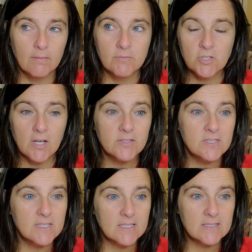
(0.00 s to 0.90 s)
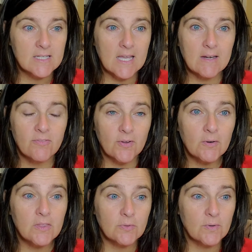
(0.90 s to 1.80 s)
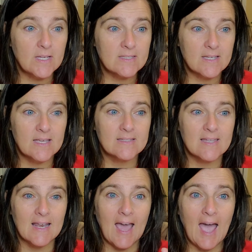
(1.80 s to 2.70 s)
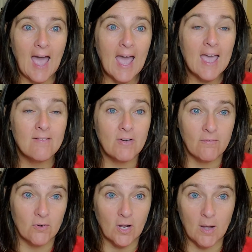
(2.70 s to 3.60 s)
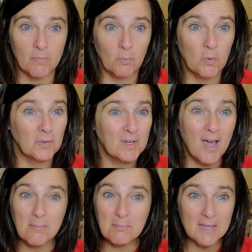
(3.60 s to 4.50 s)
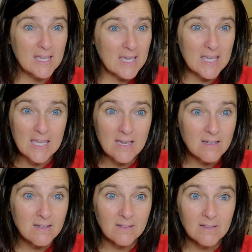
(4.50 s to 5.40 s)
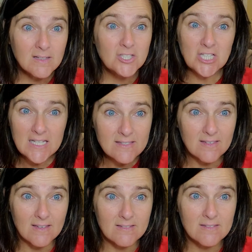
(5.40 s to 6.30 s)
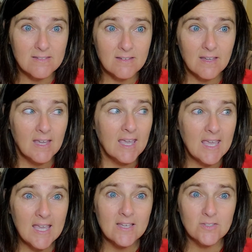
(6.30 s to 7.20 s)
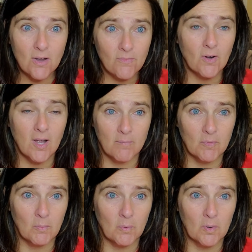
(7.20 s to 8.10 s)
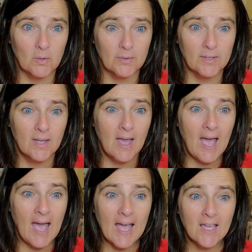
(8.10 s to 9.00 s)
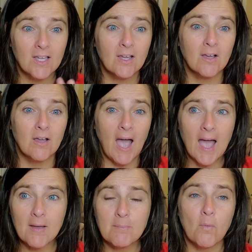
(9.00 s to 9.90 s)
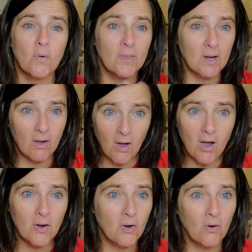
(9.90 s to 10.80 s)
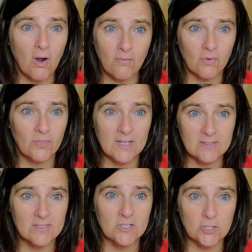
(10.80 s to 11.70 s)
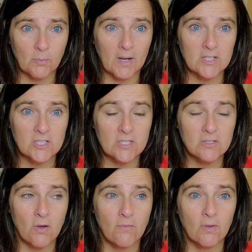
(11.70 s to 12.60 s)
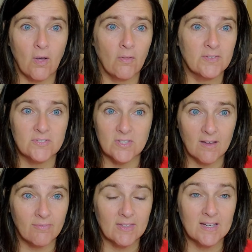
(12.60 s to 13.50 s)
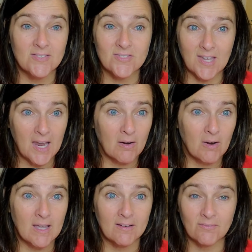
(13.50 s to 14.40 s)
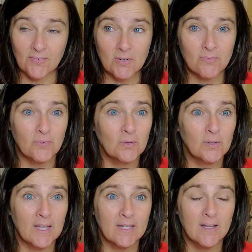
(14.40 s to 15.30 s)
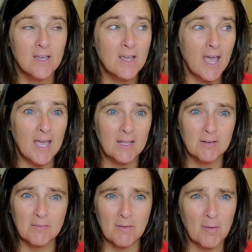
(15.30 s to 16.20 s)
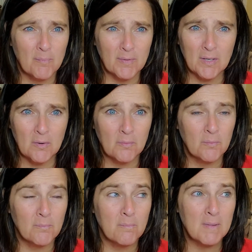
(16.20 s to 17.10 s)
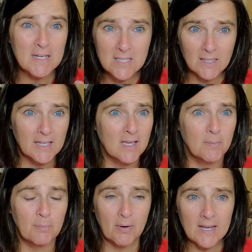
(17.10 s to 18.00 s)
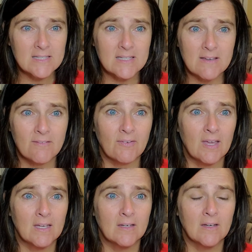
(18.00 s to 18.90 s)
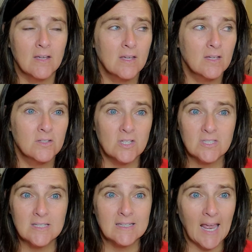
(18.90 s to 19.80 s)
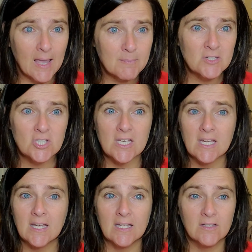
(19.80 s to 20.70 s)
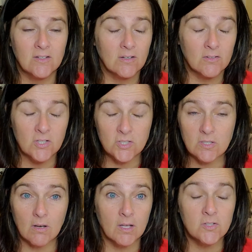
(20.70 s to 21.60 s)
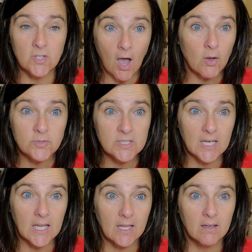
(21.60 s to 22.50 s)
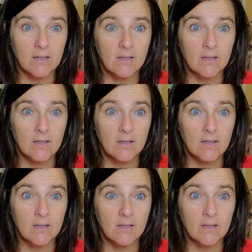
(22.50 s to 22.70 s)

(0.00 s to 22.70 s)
John 16, 33 says that I have overcome the world, not me, Jesus. He has overcome the world. I can I'm more than a conqueror over these situations, over all this stuff that is scary and fearful and and uh, you know mentally oppressive and just damaging and just exhausting.